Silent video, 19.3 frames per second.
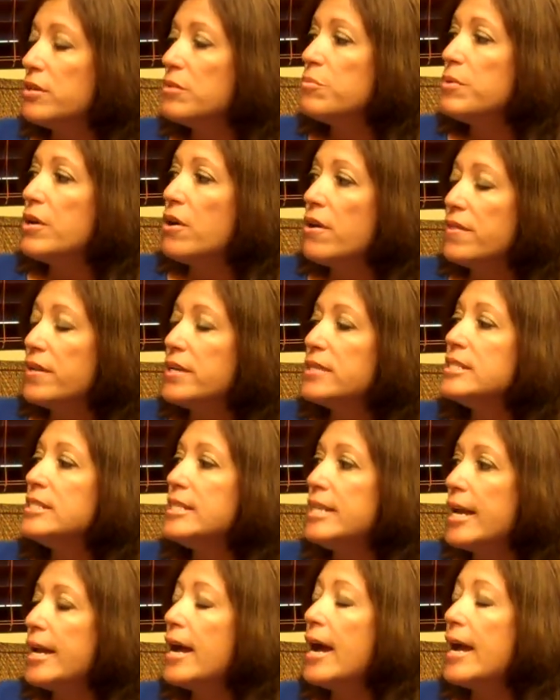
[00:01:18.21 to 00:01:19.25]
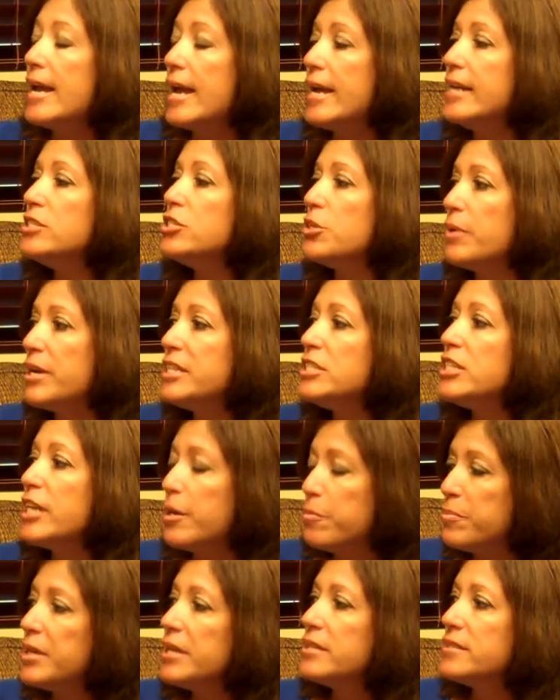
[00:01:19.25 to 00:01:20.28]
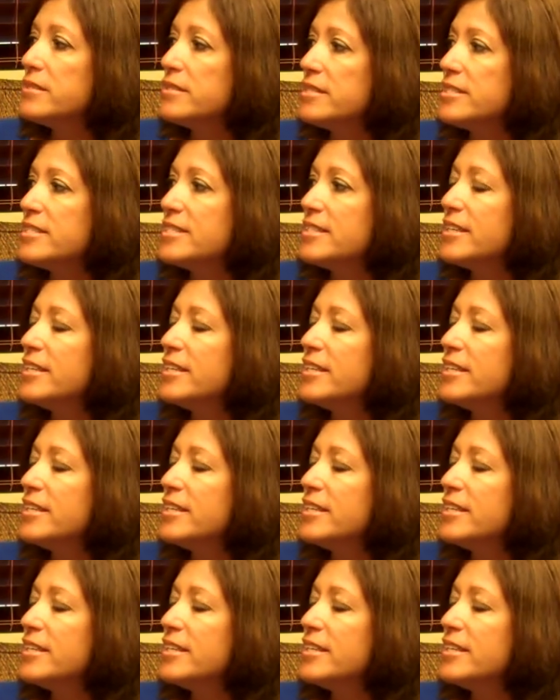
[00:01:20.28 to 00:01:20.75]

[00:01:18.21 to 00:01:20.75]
And we are the CAI HOA champions.